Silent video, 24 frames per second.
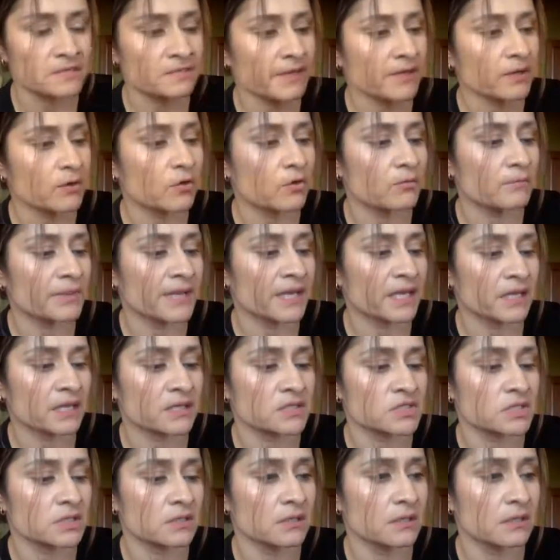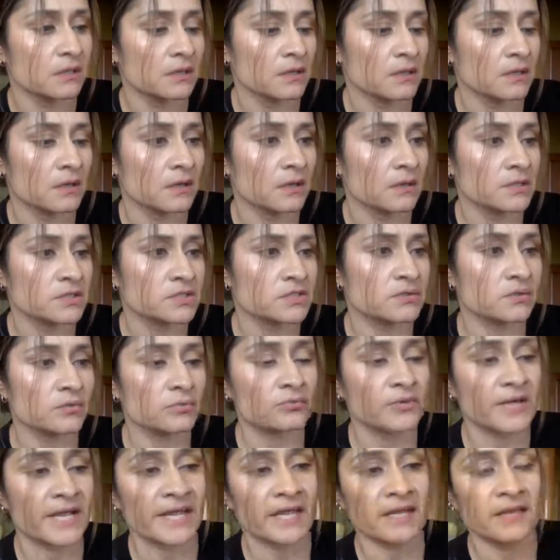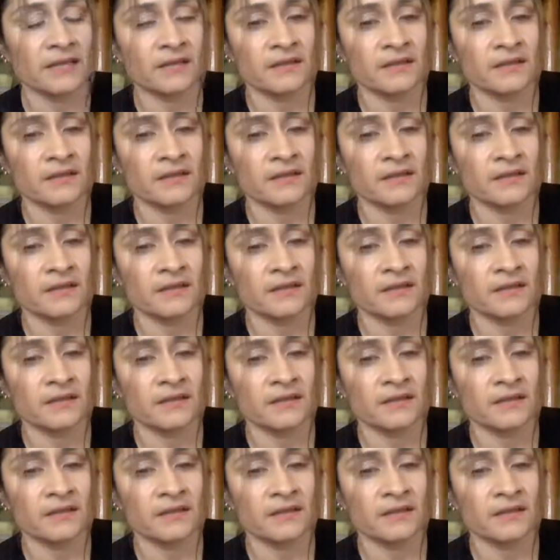to my home page to the right.